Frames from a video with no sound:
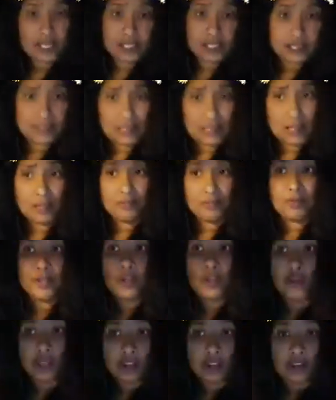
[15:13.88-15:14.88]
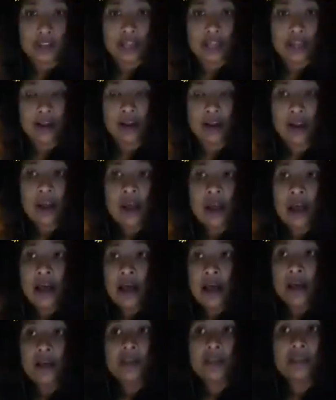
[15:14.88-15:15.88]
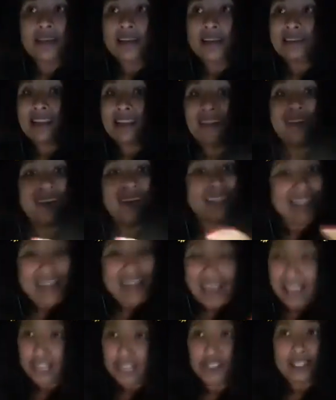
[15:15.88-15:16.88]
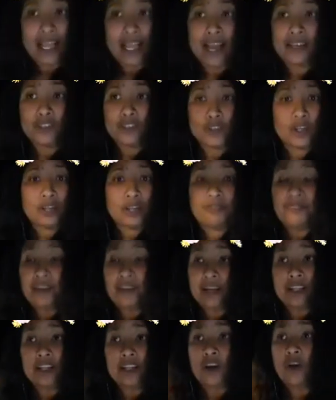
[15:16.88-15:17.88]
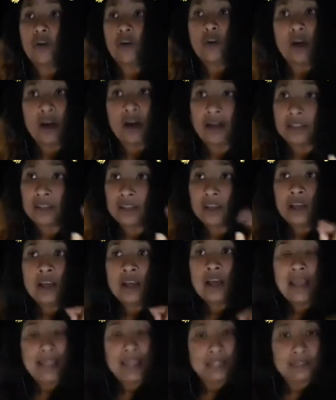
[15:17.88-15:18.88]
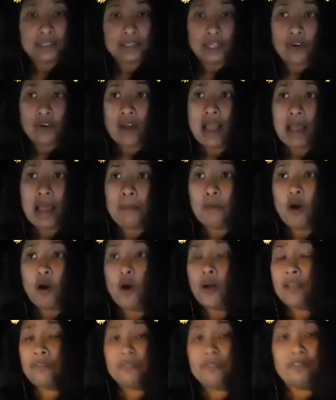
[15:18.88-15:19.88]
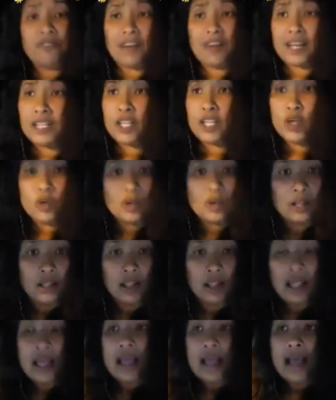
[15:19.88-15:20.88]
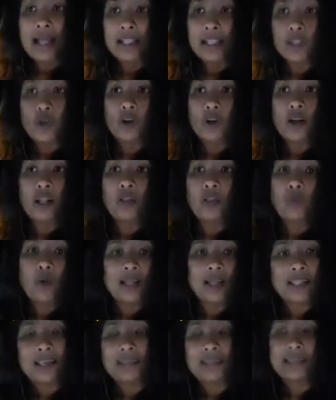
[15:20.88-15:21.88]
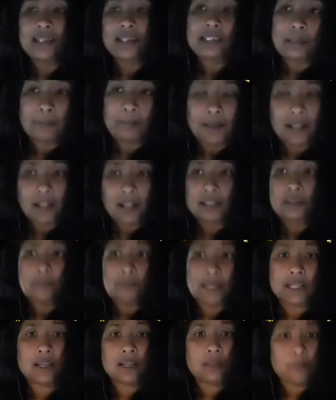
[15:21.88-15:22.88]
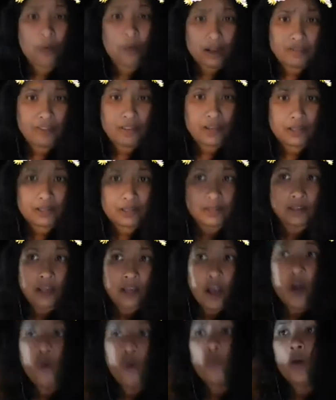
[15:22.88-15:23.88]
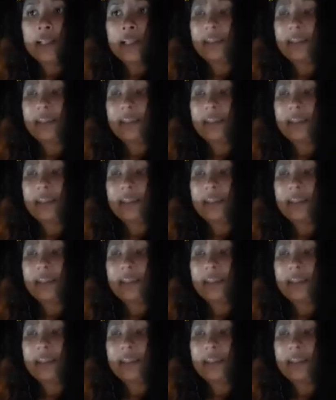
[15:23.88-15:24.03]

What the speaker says: yourself when you go down there. There's a lot of hashtags you can fucking go on Instagram or even fucking Google and Google what is a typical Dominican breakfast? What is